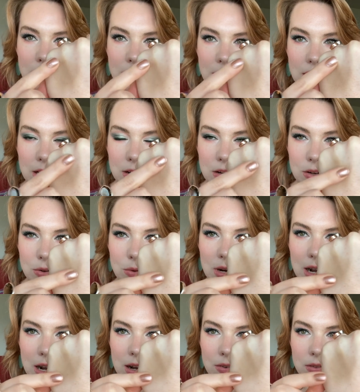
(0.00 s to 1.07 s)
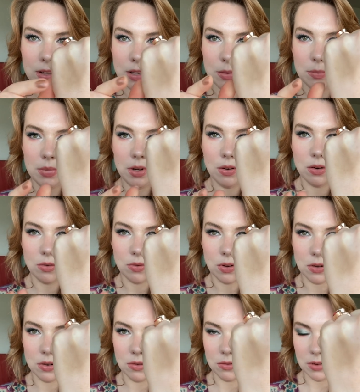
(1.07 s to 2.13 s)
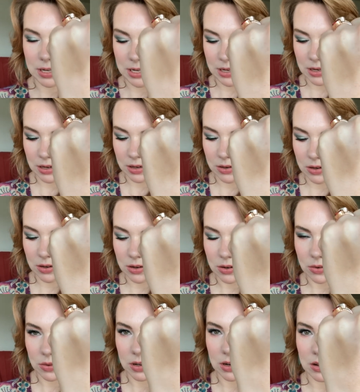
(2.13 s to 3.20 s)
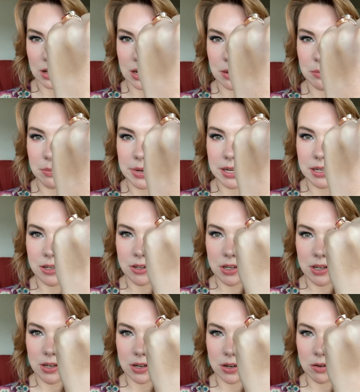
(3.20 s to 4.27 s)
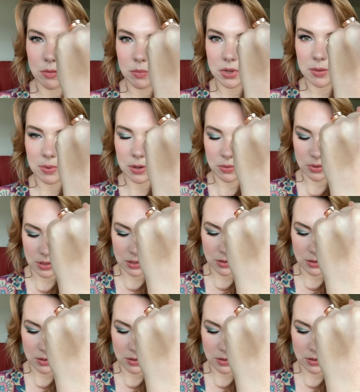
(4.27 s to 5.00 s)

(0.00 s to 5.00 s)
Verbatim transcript: they do have this beautiful green undertone. They're like beigey taupes, but with a